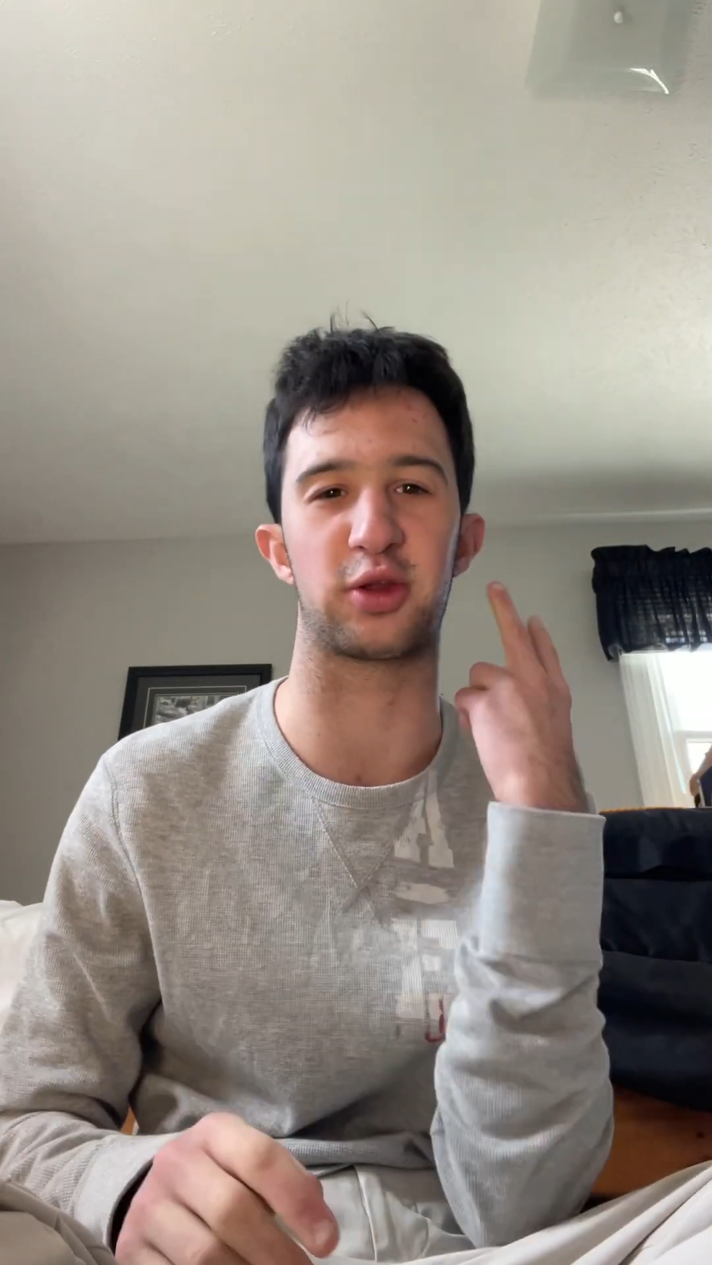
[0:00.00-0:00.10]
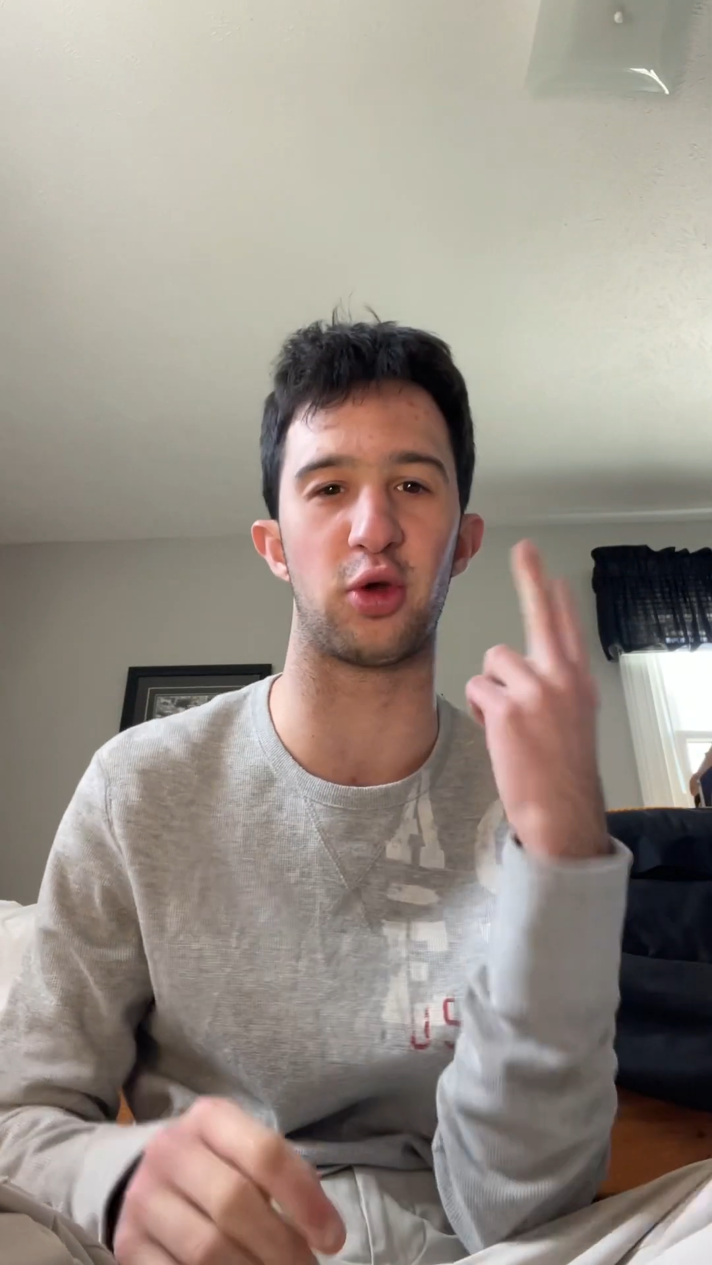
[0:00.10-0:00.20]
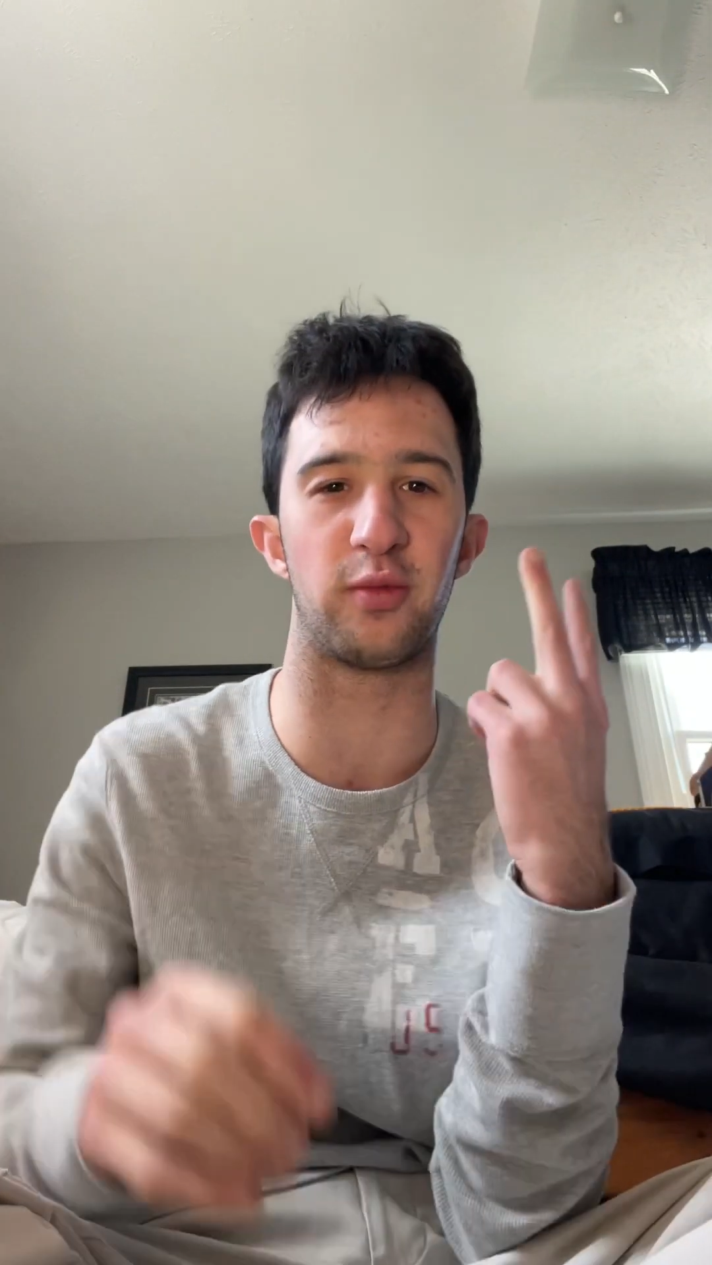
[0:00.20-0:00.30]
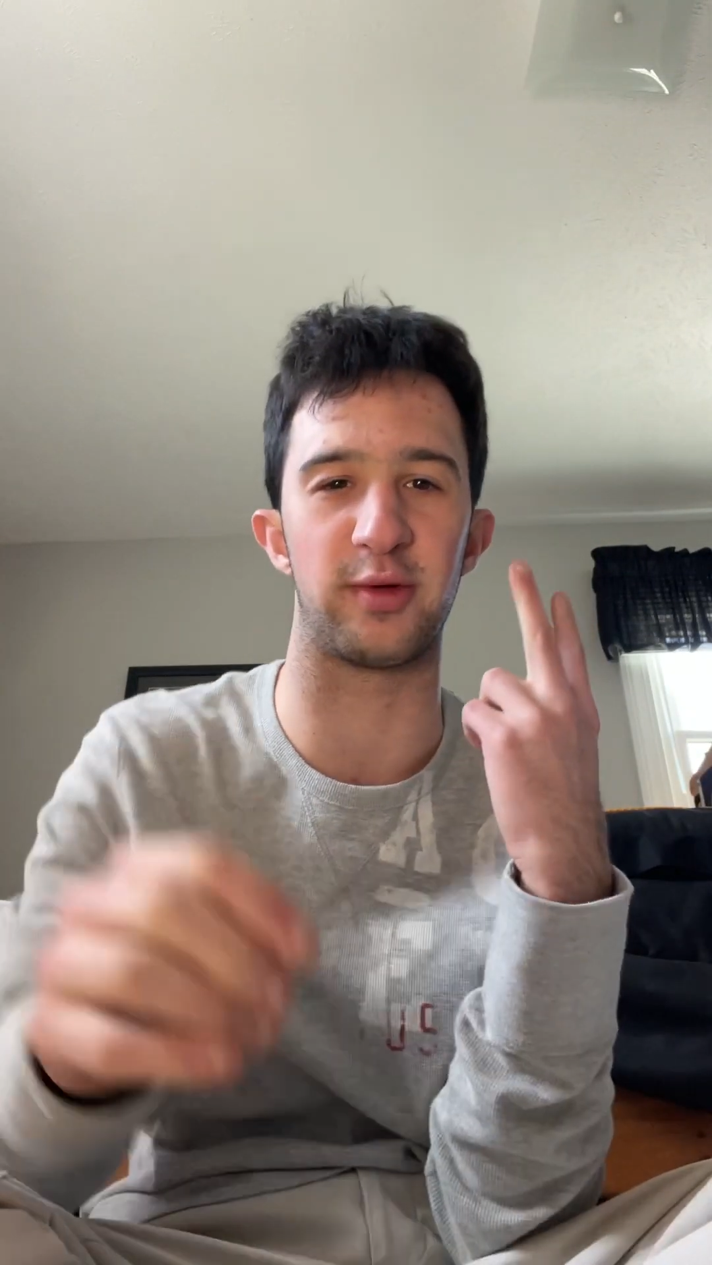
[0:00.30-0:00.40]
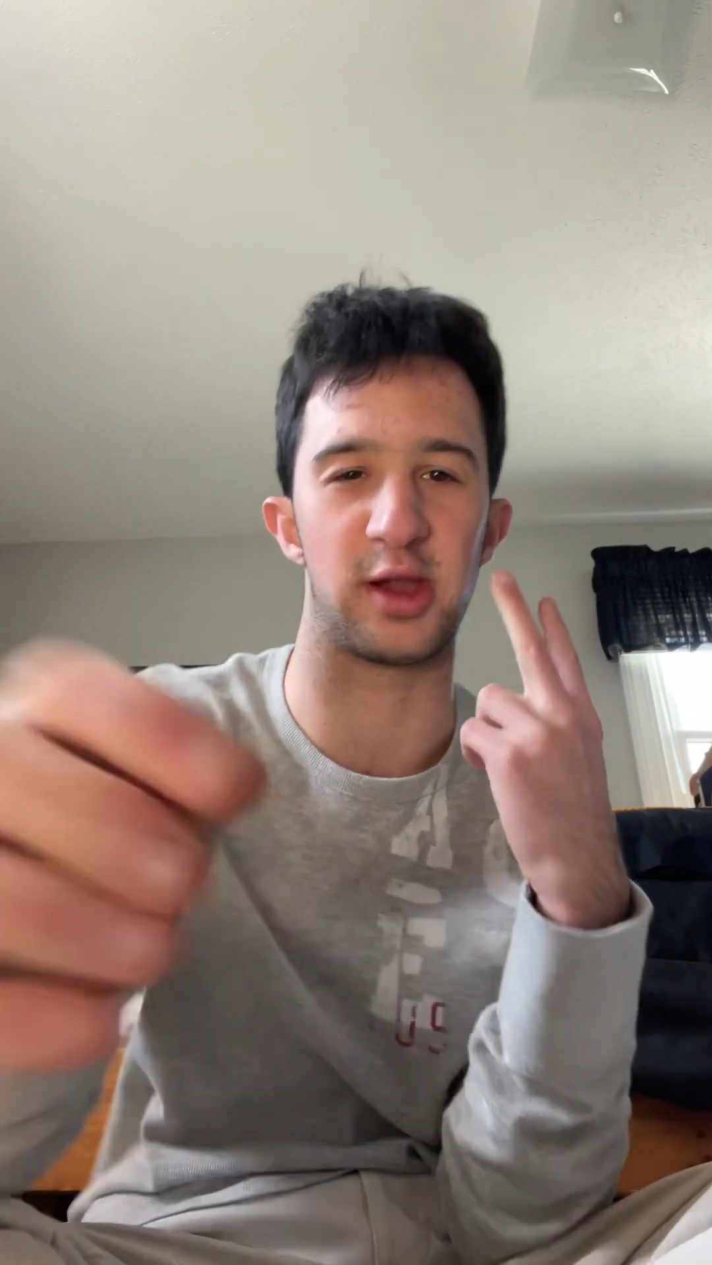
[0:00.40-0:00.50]

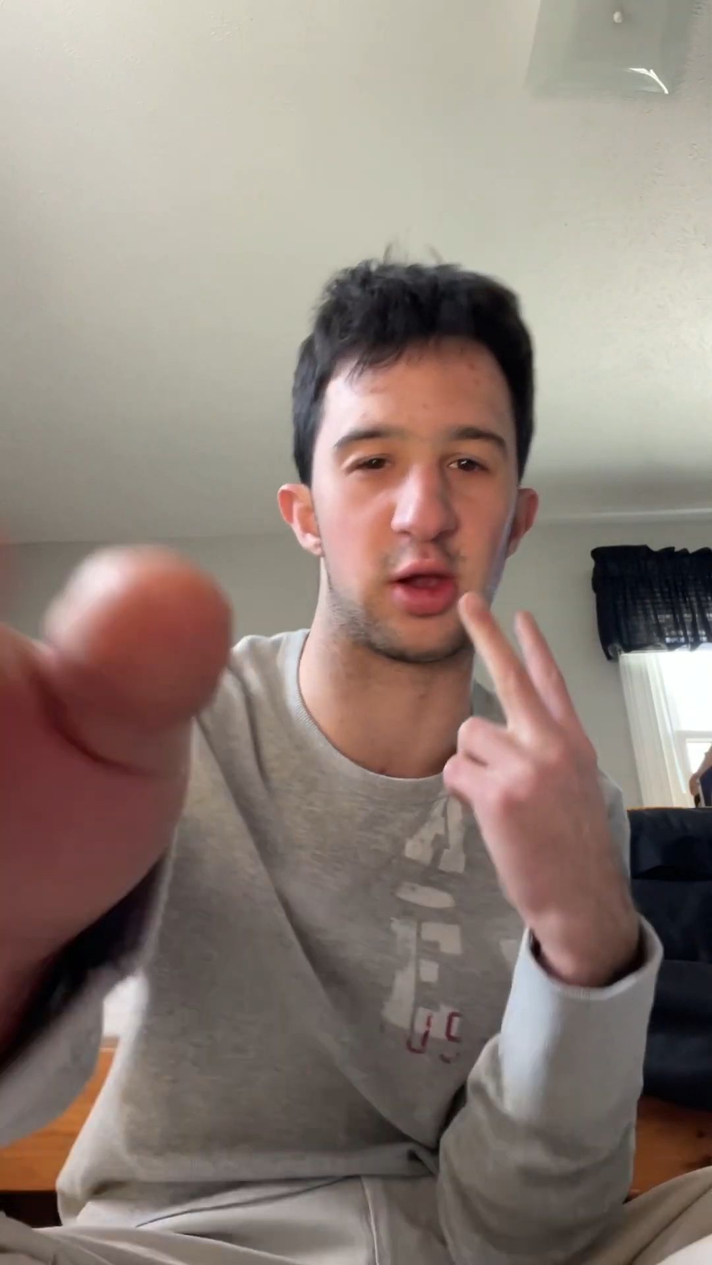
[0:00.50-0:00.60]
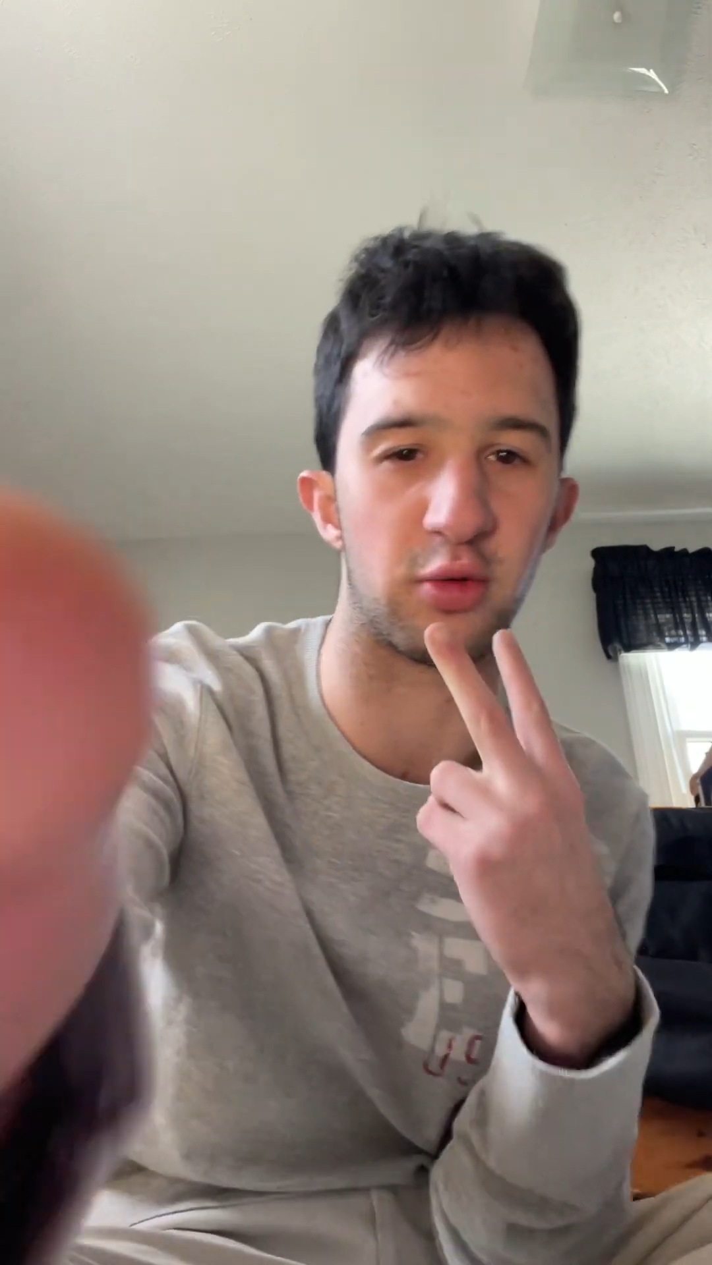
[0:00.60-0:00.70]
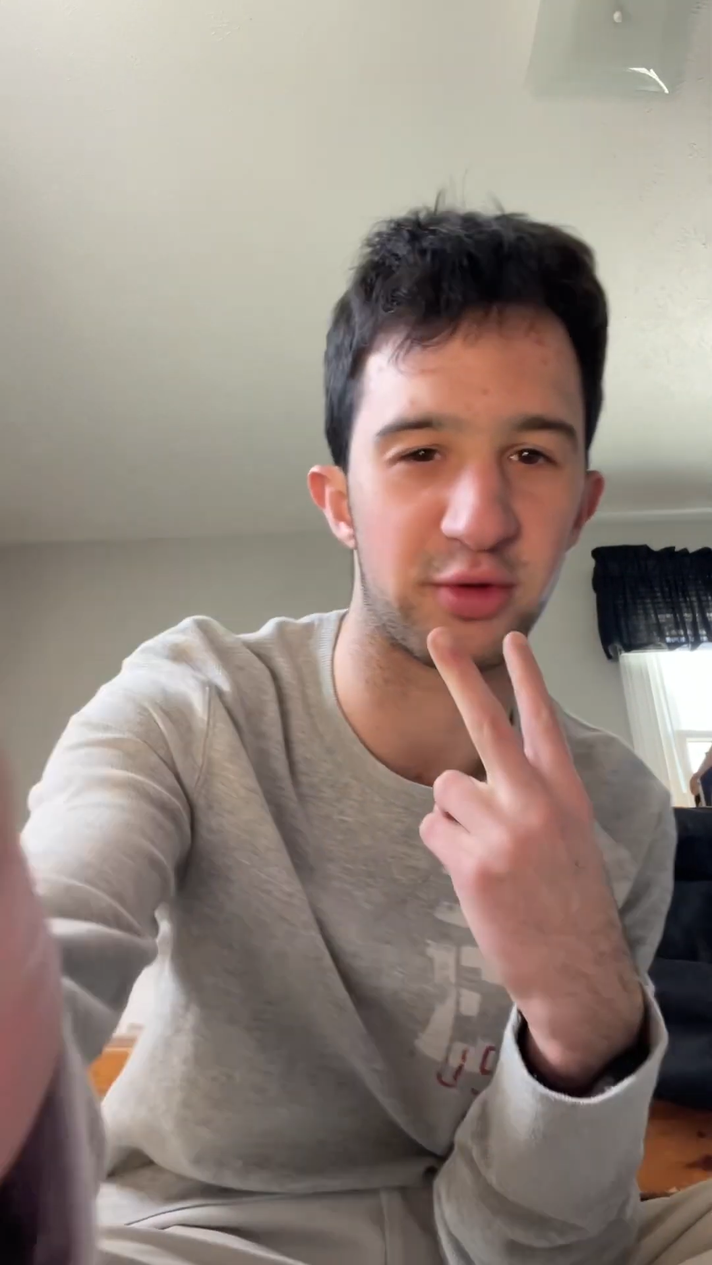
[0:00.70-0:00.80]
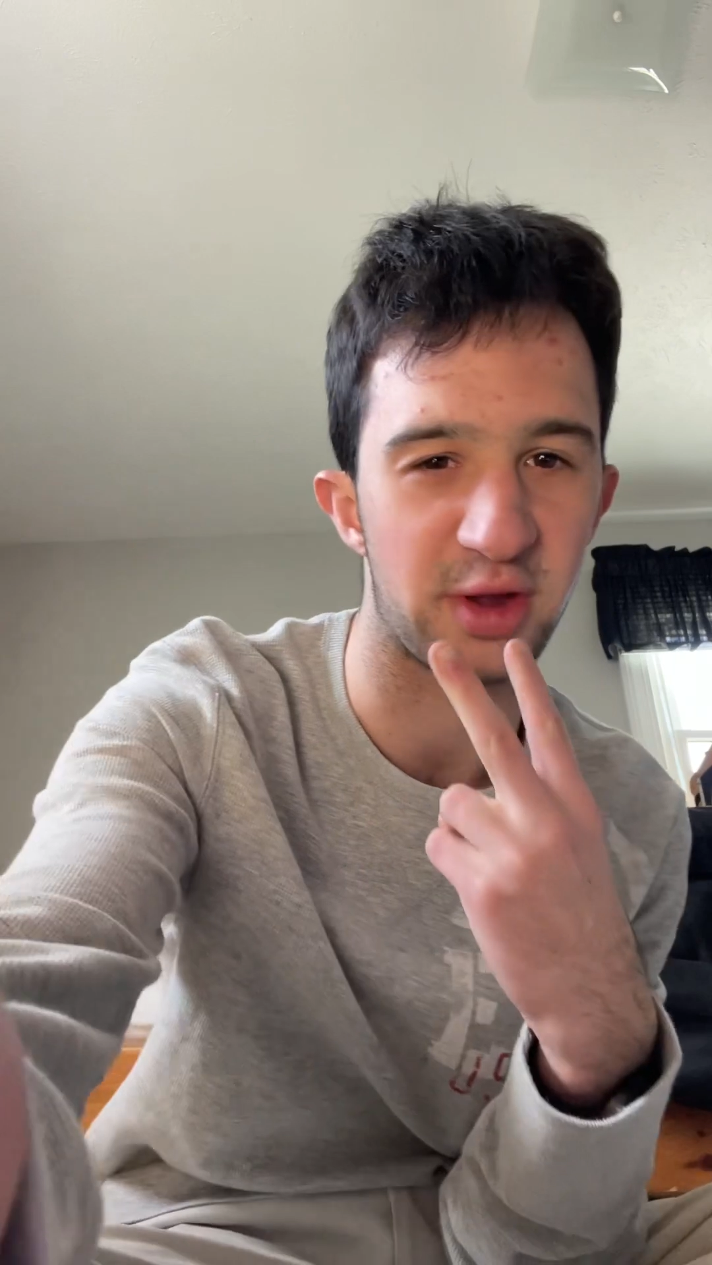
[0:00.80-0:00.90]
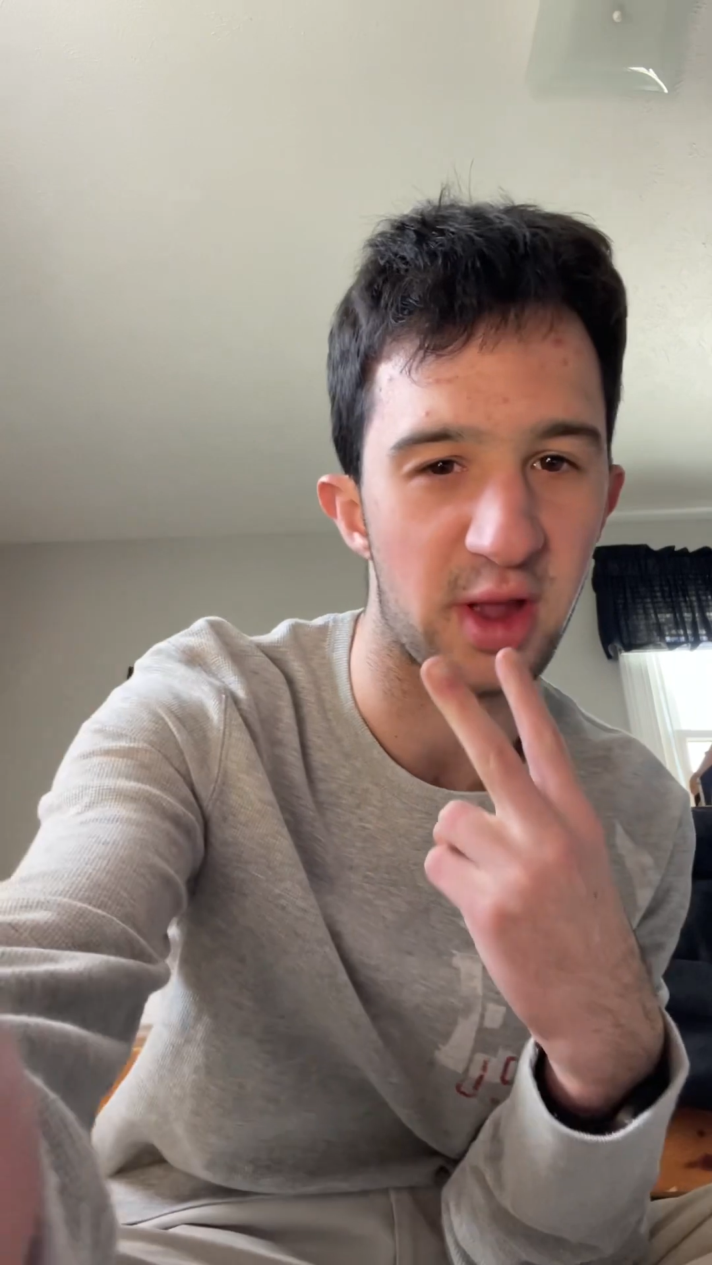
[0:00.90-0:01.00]
two
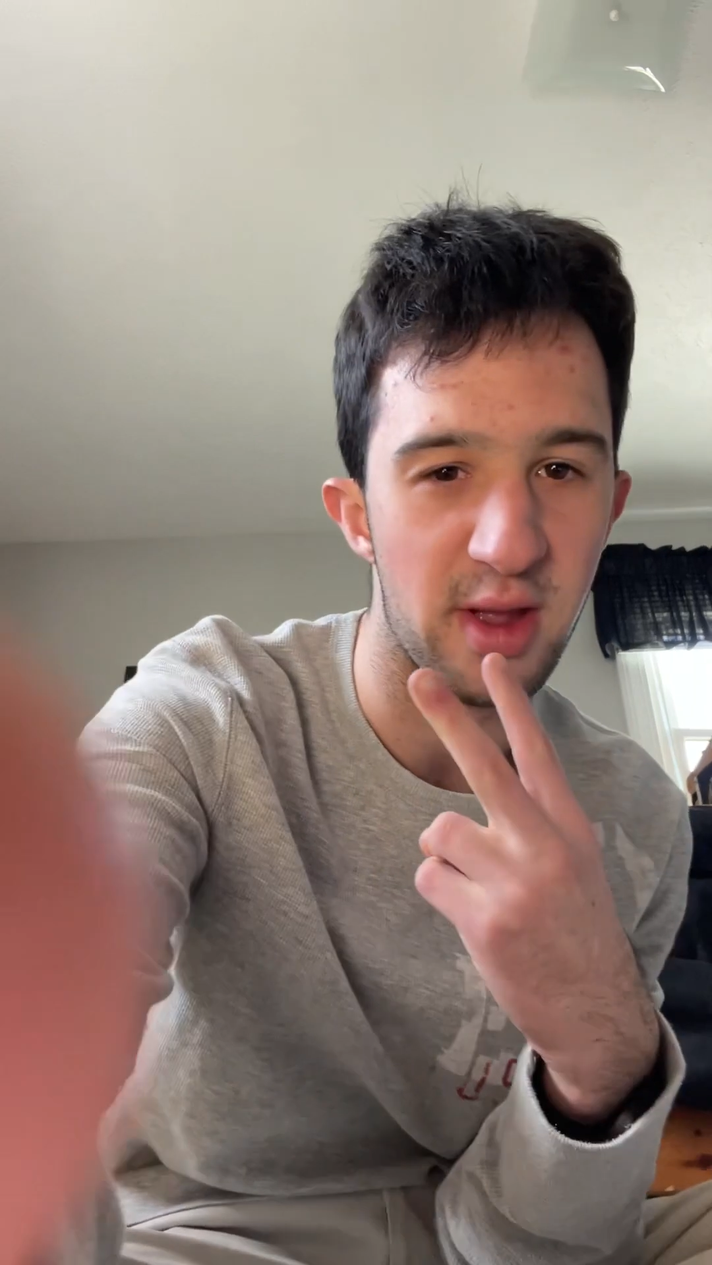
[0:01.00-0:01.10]
videos